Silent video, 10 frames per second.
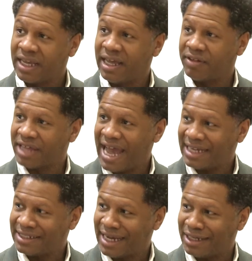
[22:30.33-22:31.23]
health
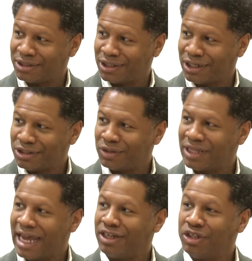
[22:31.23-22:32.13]
access, so
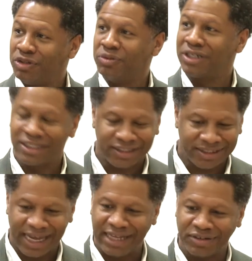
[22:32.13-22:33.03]
that you can
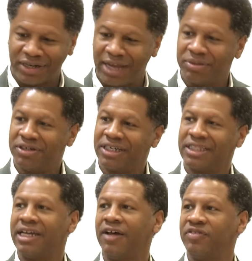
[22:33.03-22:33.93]
stay in your neighborhood, get
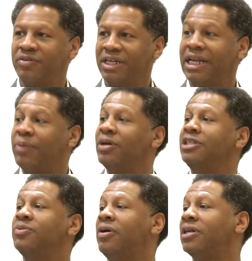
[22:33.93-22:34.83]
the health you need, and when
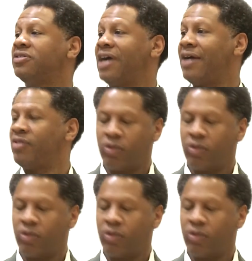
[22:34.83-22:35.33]
you want to travel,